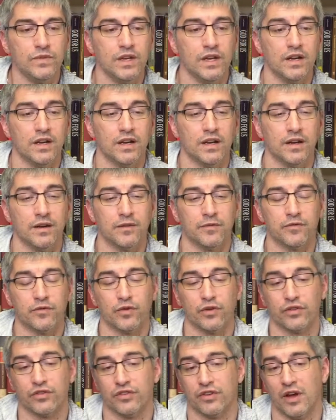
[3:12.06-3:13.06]
Um,
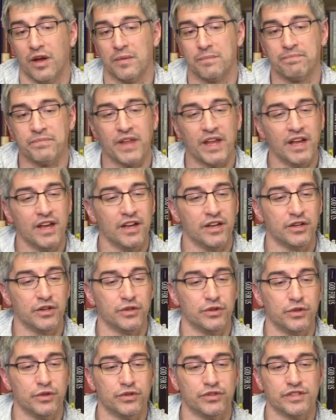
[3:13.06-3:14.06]
for some,
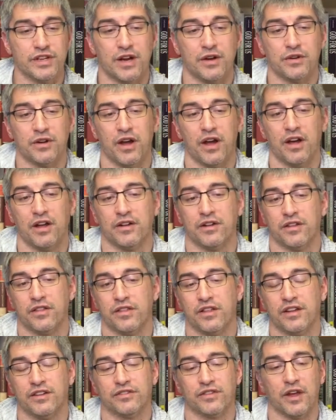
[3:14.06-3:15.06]
you lose out on
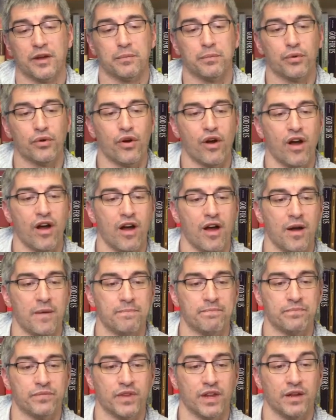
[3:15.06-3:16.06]
things like
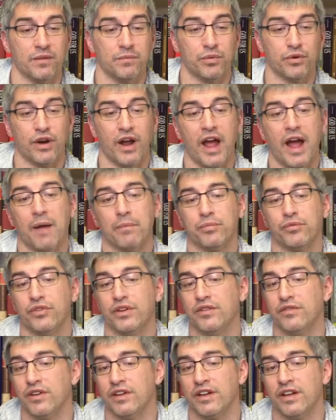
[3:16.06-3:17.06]
prom and perhaps
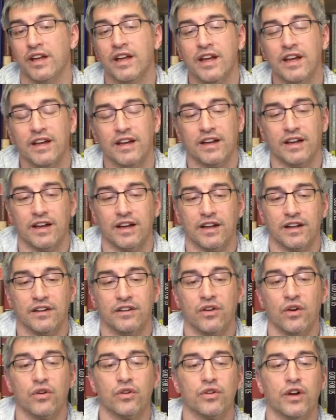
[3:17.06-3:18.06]
even uh,
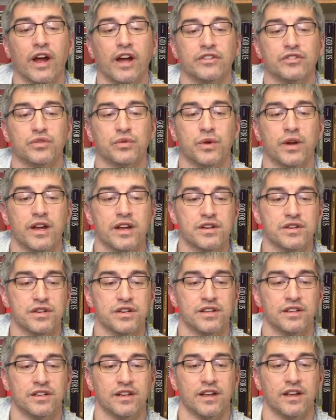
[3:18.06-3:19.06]
no
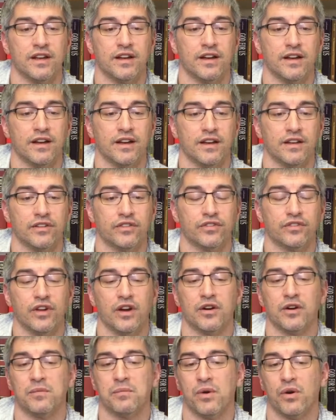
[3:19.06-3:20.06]
graduation uh,
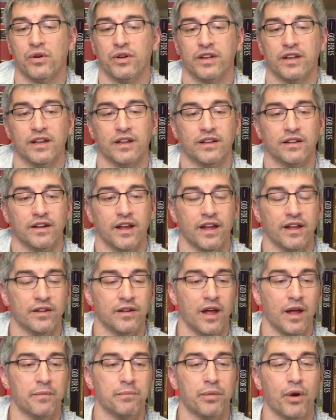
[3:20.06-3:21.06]
ceremony and, and,
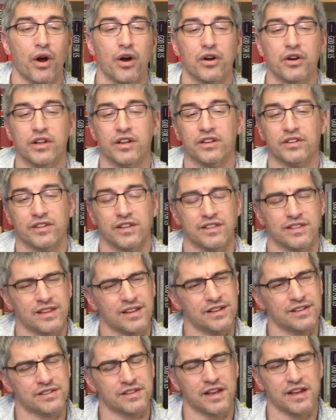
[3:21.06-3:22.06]
and parties and
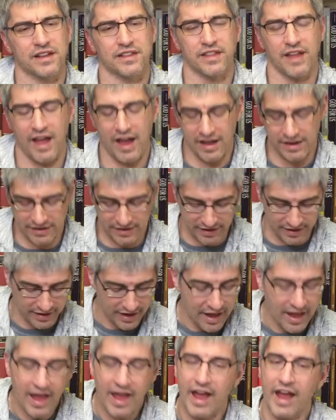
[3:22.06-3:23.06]
things like that. And I,
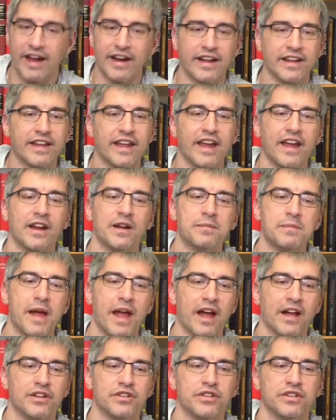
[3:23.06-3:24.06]
and I can't
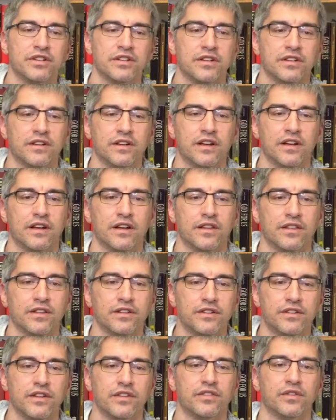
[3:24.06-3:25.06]
imagine uh, the
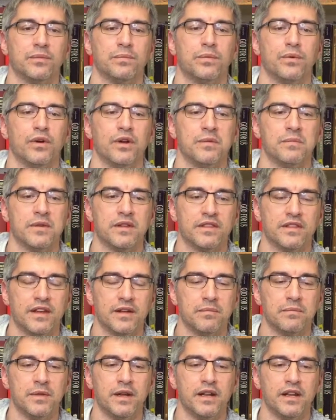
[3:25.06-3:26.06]
disappointment
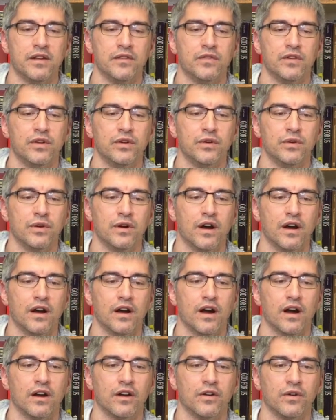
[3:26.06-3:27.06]
that many of you
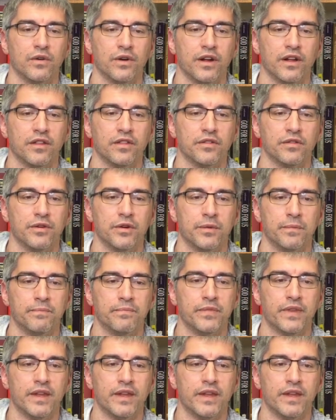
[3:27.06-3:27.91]
are going through.